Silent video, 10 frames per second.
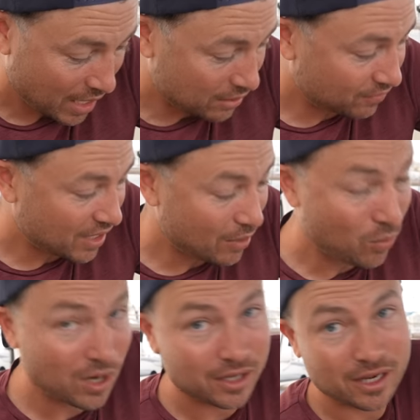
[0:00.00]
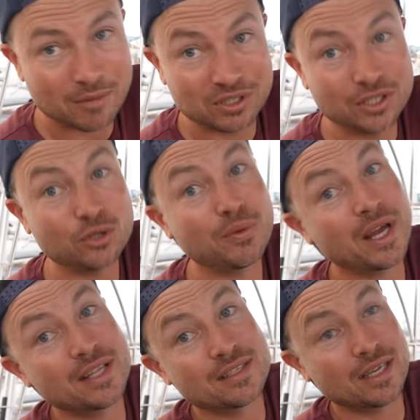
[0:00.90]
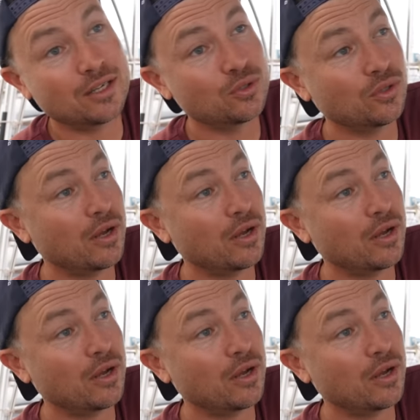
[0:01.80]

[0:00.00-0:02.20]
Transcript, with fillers: End of day one, I'm a little behind schedule.